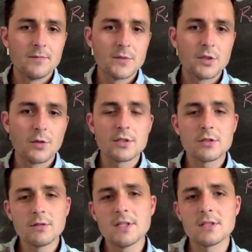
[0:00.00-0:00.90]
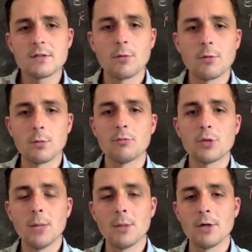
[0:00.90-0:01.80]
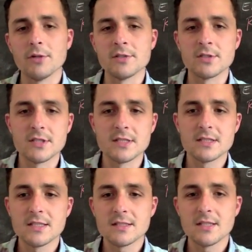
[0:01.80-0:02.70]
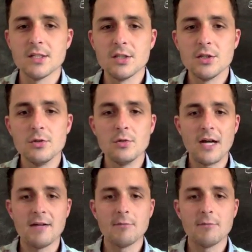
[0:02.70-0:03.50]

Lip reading: So the surveys are a form of primary research in the sense that you have